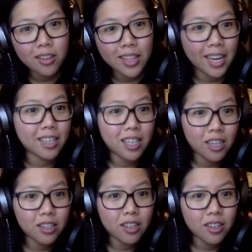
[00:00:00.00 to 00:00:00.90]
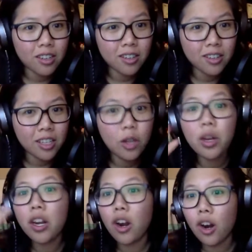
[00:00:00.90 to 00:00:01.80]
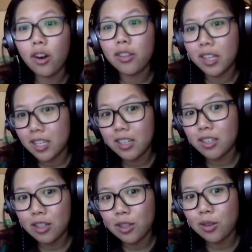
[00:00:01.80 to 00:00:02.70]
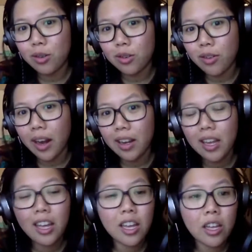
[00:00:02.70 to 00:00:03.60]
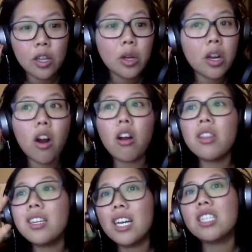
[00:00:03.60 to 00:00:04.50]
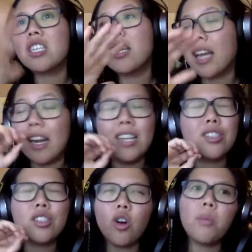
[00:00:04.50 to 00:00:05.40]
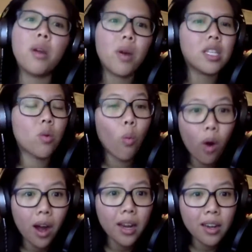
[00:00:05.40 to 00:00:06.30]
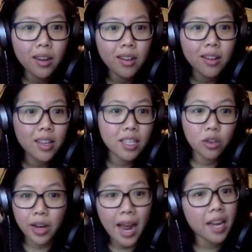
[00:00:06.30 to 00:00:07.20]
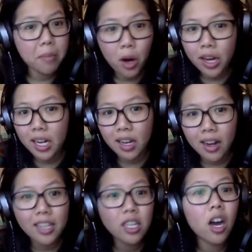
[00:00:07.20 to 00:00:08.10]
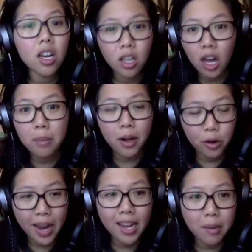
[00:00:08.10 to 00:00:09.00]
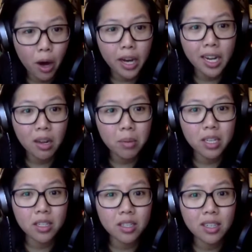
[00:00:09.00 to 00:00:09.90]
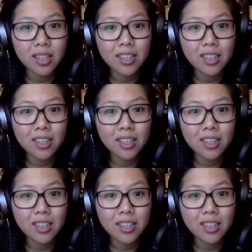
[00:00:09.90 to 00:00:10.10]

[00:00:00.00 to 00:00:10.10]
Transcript: that attention. You can earn the attention too, right? You can earn the attention in so many ways. One is organic marketing. I talk a lot about organic marketing because